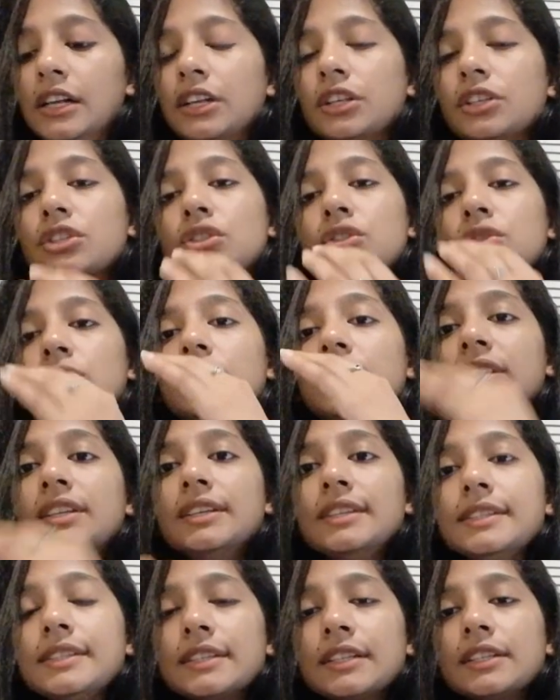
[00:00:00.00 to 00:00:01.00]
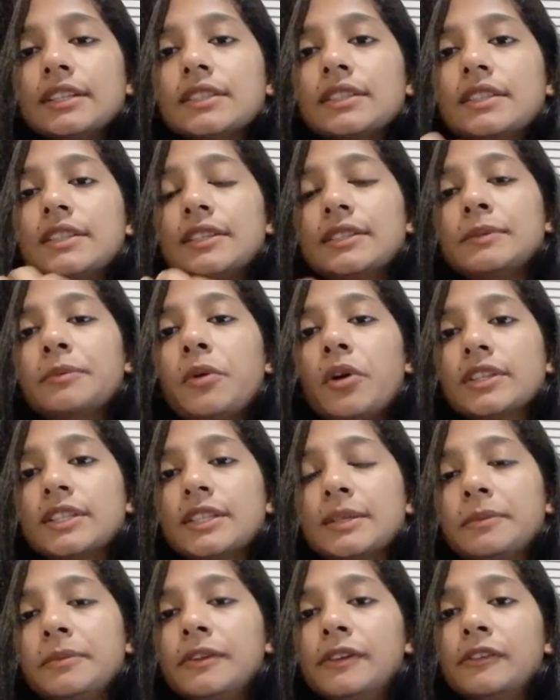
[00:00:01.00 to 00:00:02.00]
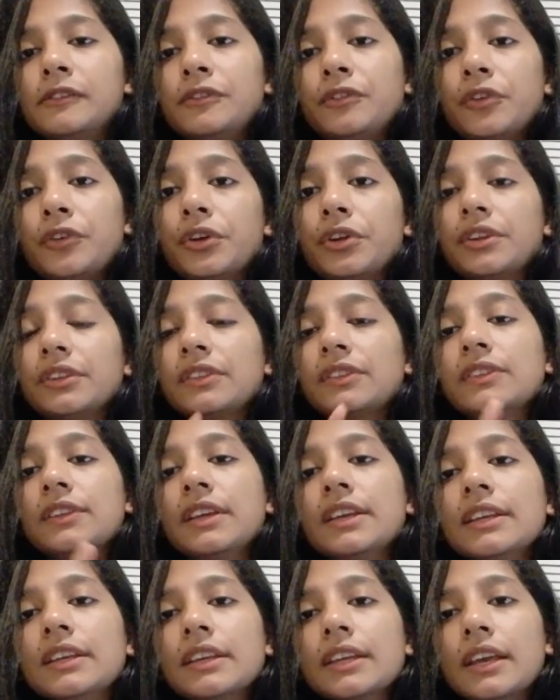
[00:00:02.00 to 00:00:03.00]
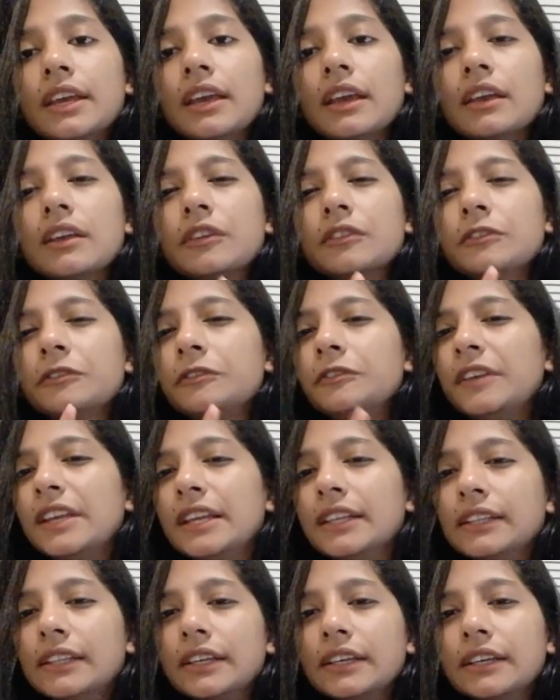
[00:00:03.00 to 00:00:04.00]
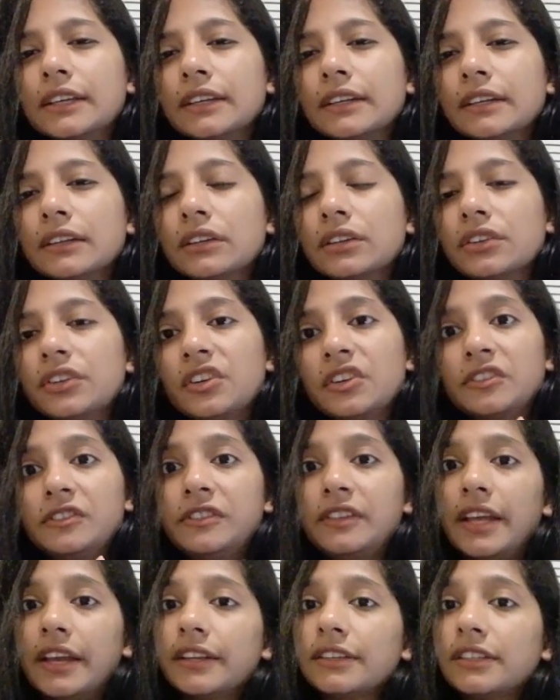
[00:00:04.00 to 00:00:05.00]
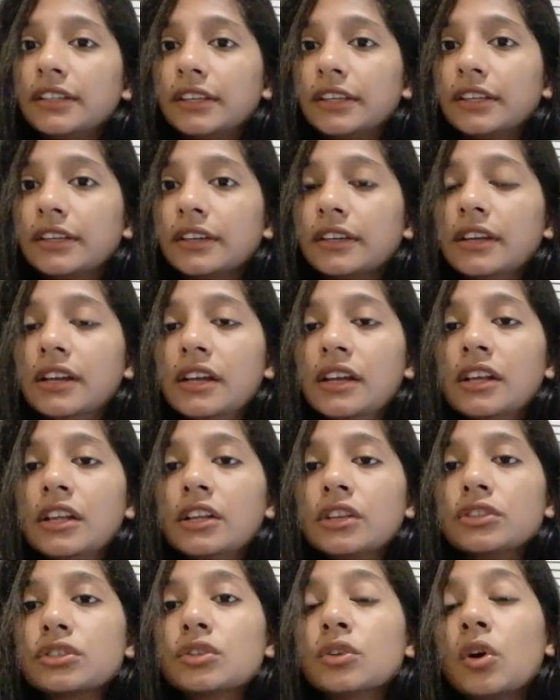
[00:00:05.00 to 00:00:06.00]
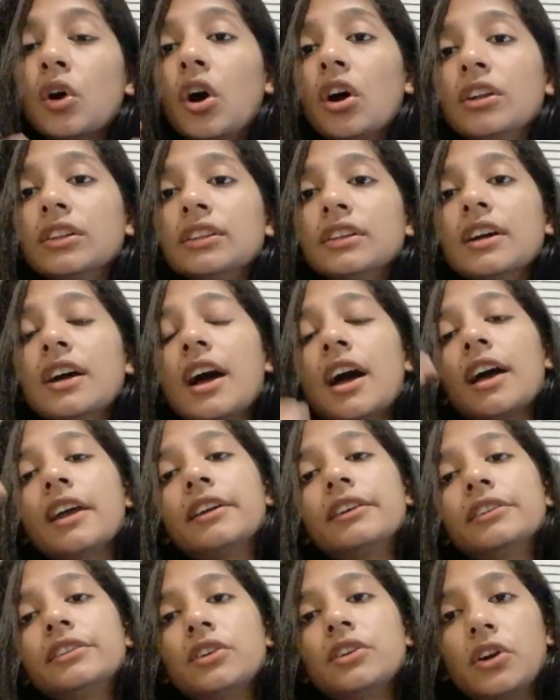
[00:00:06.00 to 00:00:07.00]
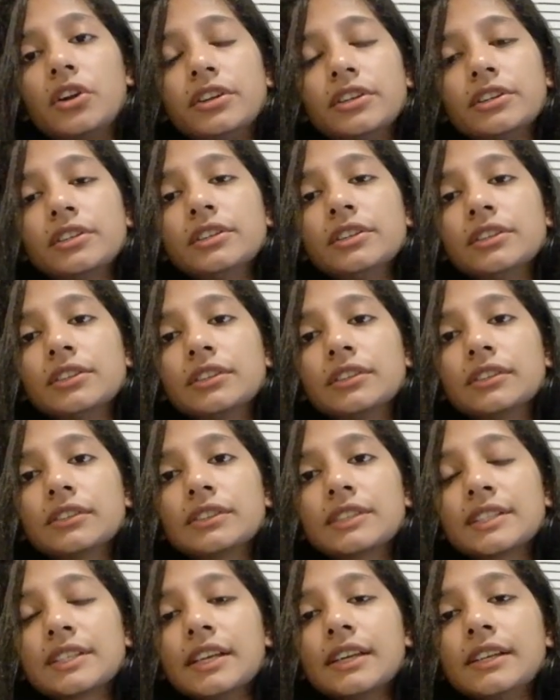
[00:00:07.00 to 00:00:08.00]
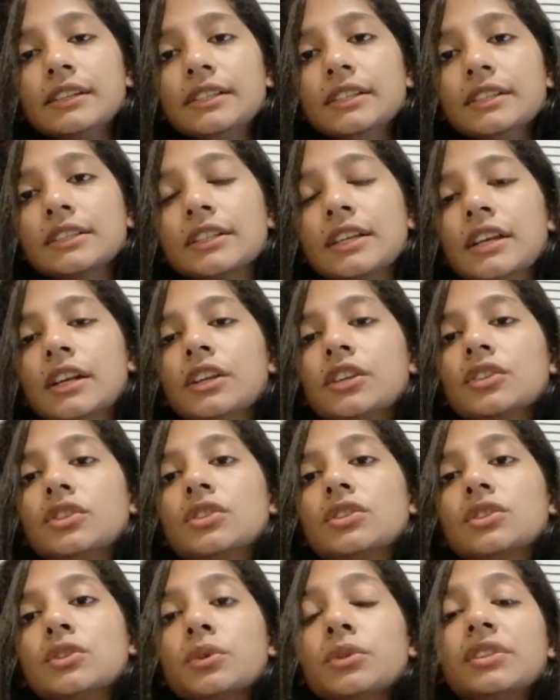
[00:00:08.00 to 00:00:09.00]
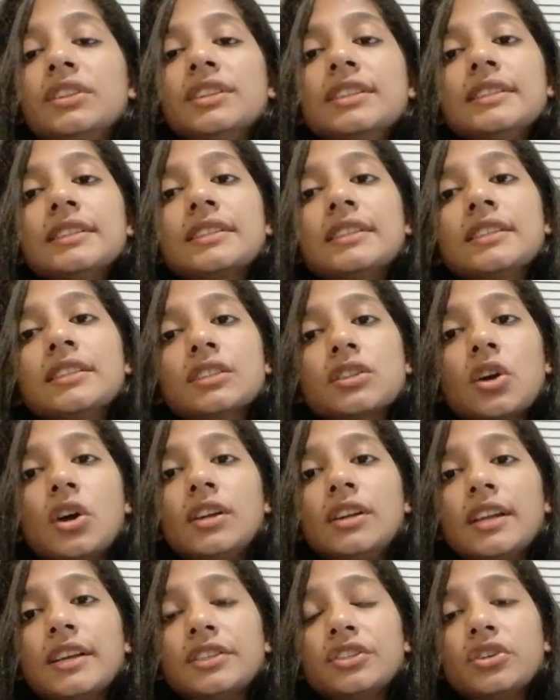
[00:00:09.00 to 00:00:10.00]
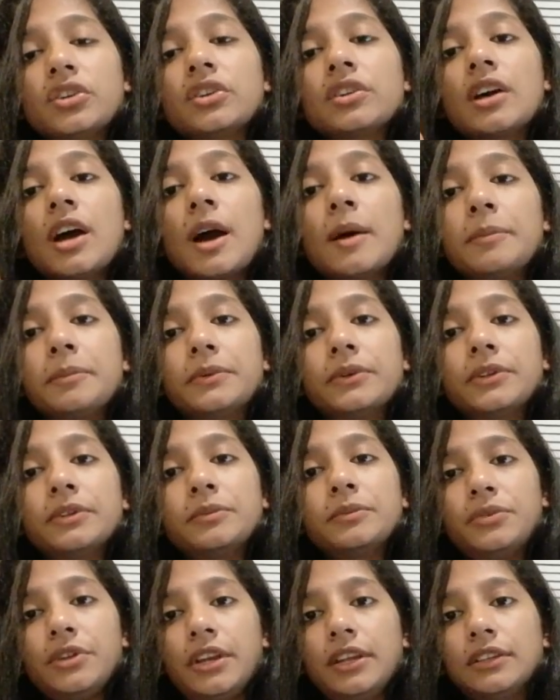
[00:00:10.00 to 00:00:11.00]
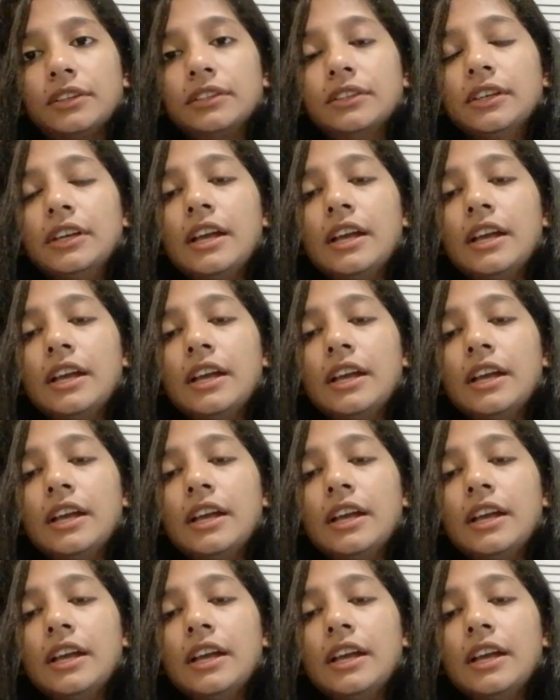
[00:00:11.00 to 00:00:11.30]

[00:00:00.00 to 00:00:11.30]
So this is responsible for thinking, feeling, reflecting, so all the higher order skills. So this is called as your upper brain.